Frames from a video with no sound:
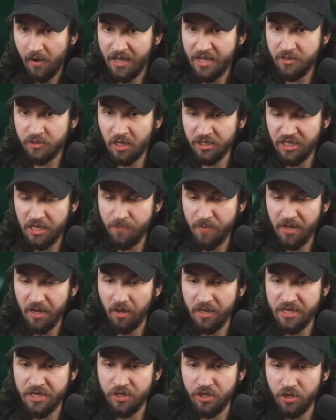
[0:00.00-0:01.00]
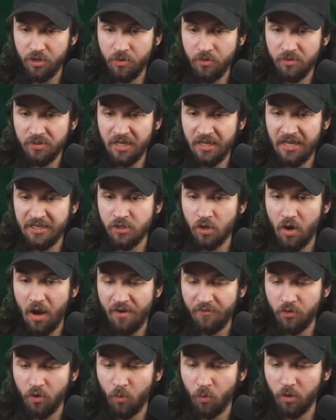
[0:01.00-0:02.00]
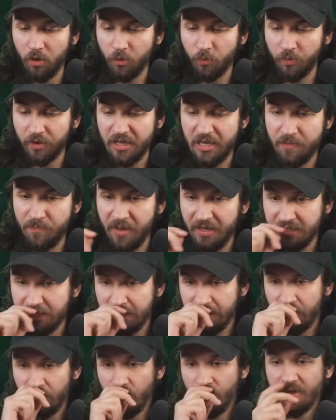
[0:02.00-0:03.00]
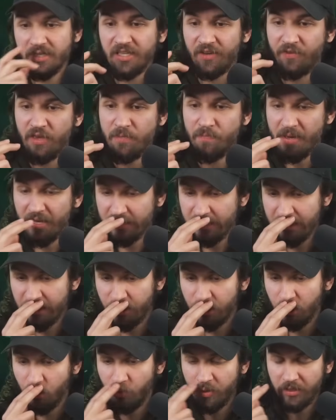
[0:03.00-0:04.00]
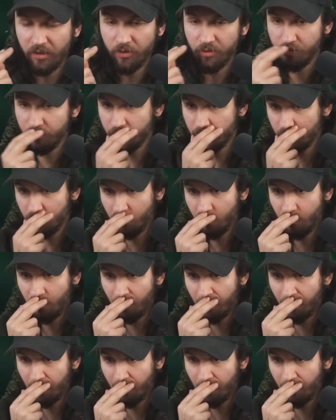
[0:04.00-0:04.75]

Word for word: He, does he pick E Q? Is there ever a world where he picks E Q? Because if he picks E Q, we lose.